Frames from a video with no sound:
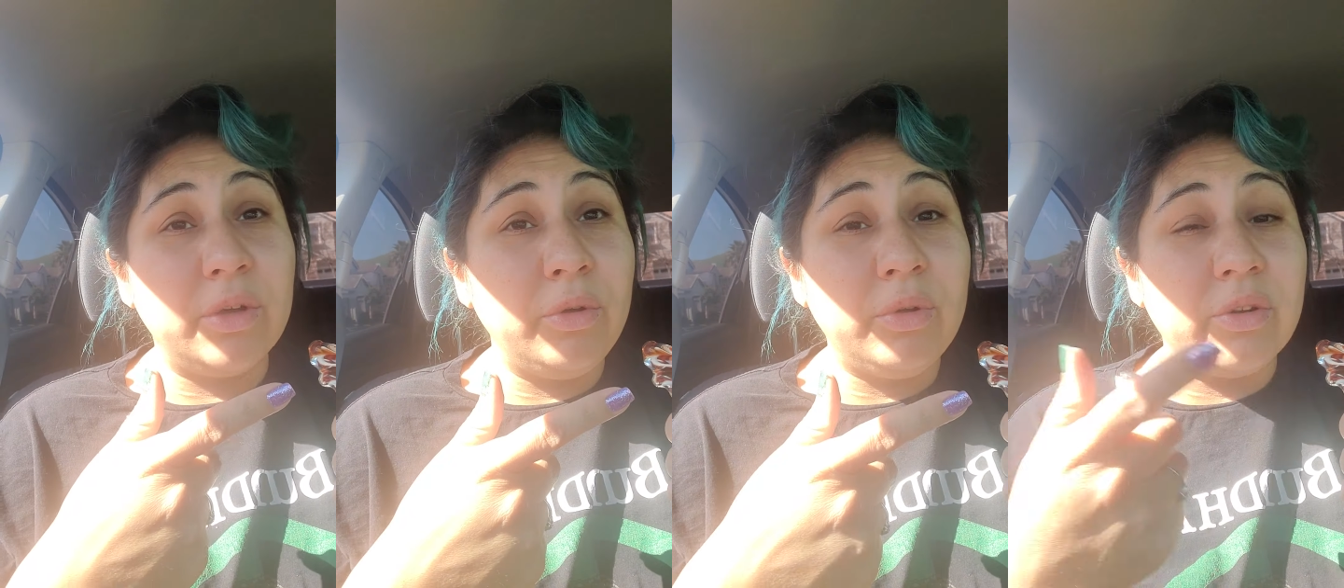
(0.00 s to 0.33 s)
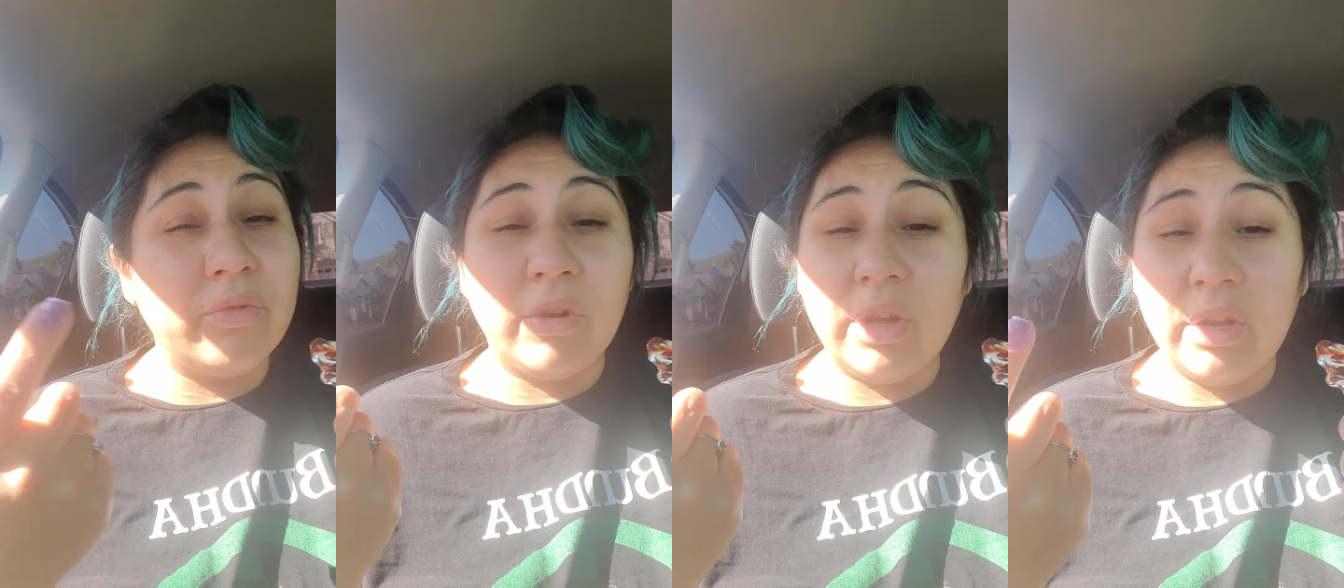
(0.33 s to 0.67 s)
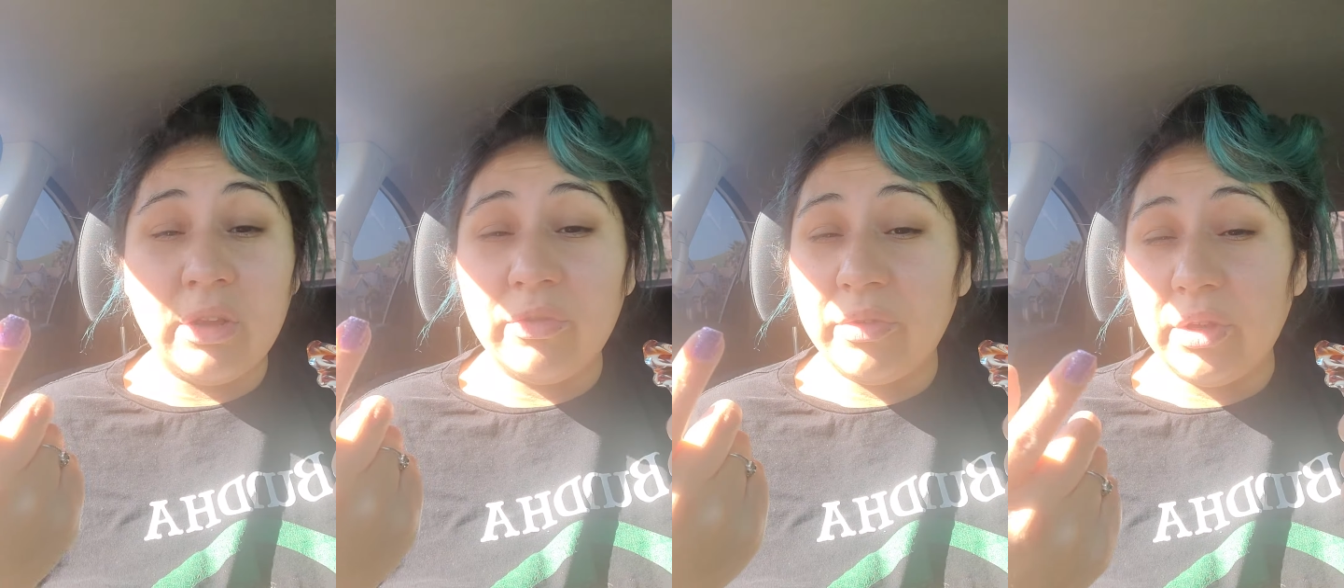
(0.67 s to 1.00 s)
to Oakland for an
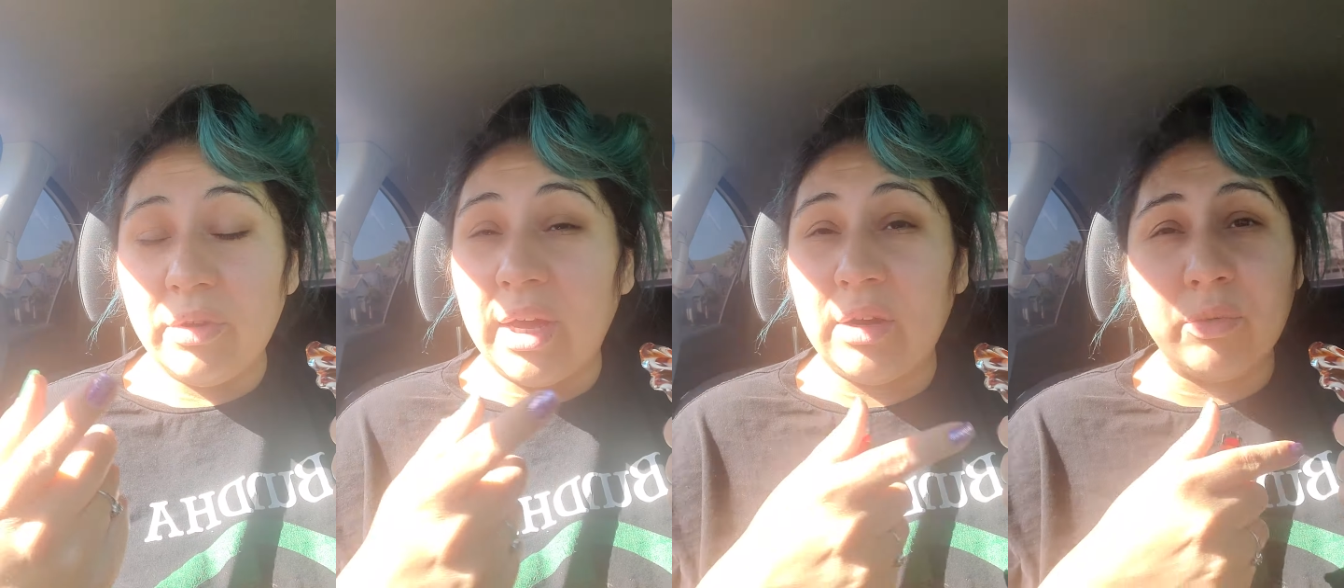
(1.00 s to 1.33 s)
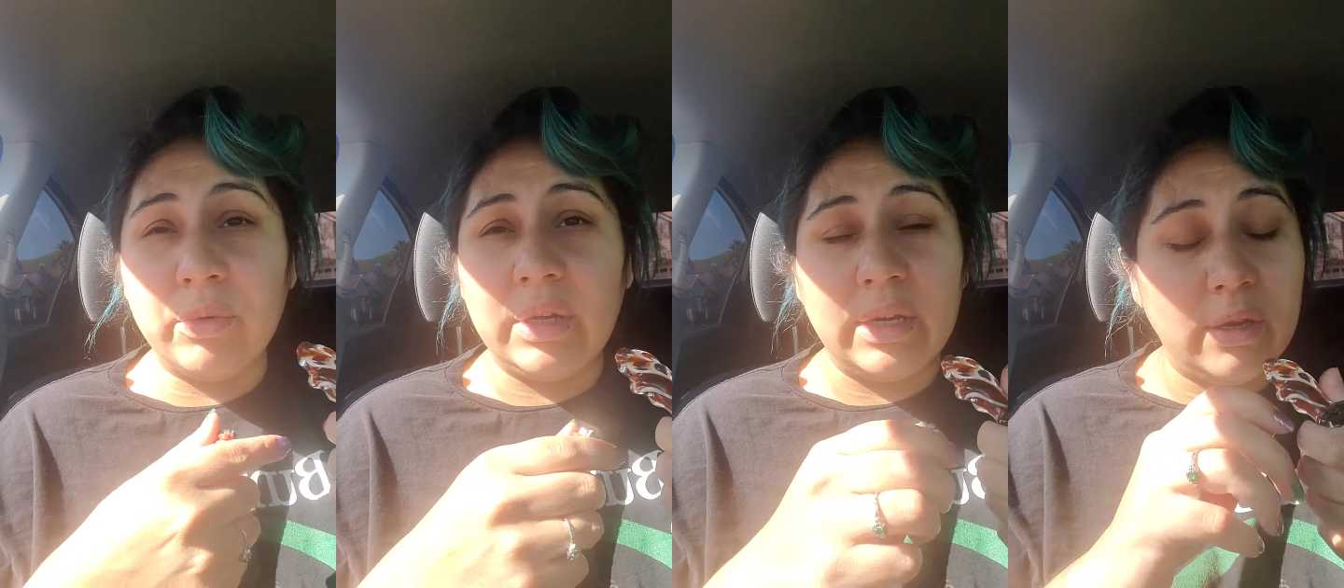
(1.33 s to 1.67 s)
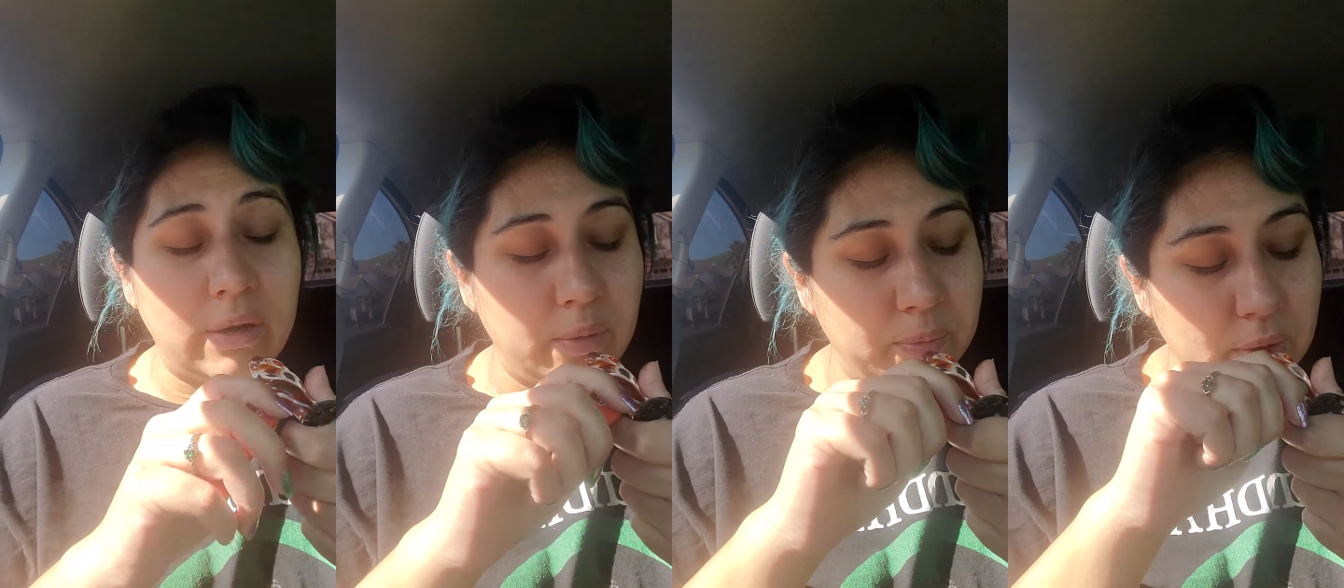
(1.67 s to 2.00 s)
interview. I don't really
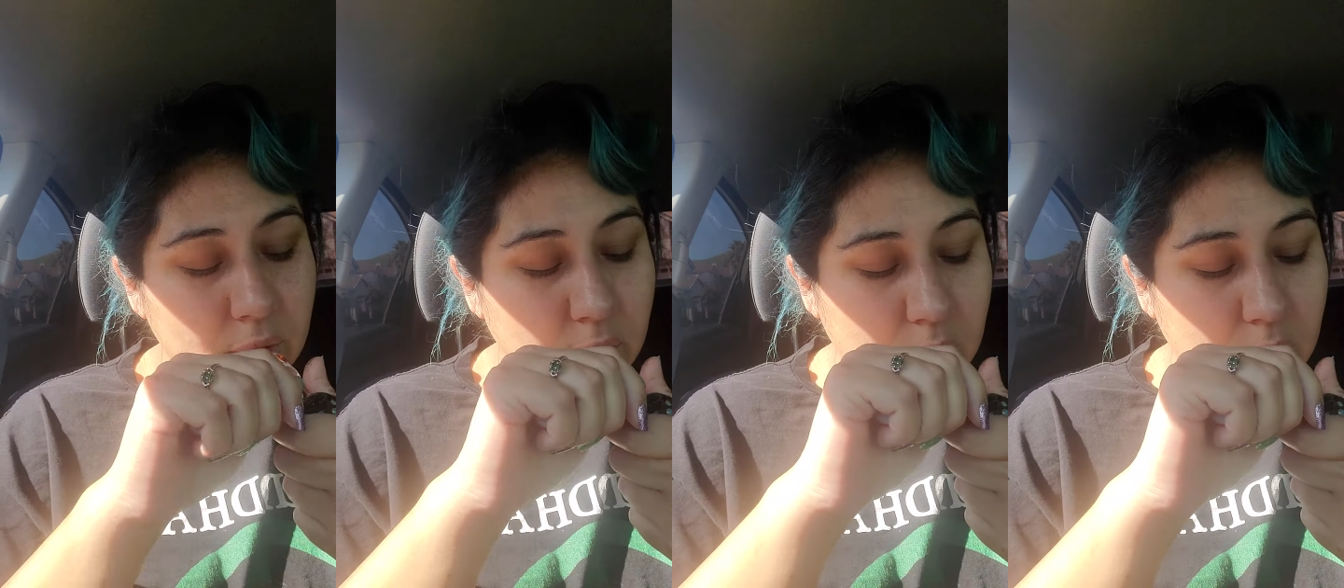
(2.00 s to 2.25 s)
know.